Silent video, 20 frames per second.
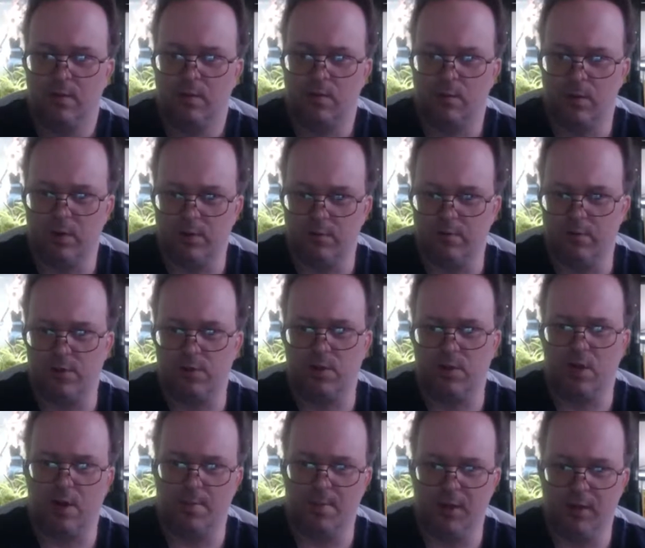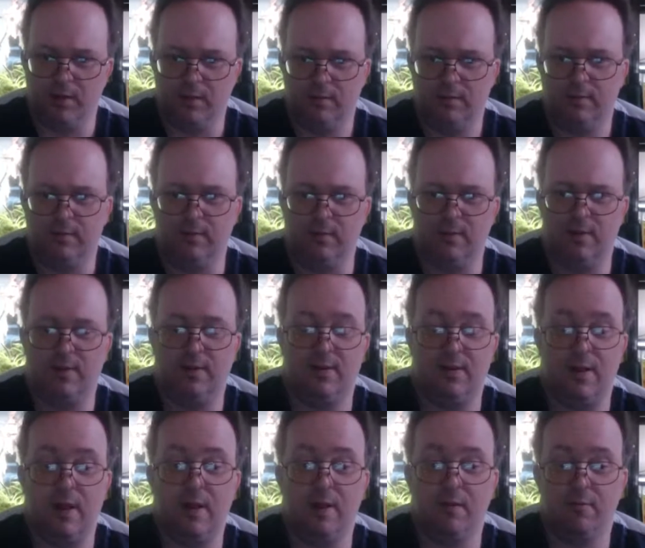Winter is coming.
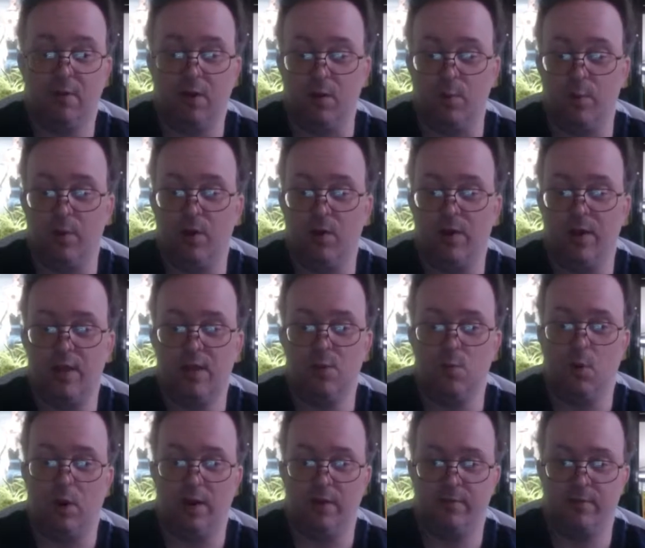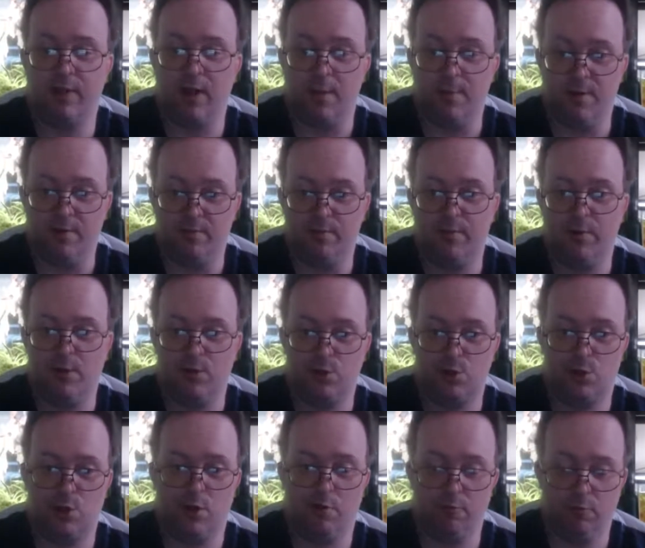Yeah, right, we've got heat wave coming first,
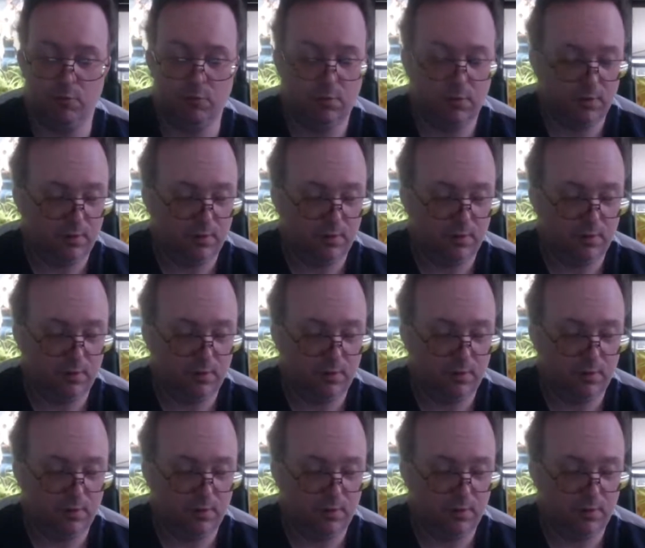Cheryl.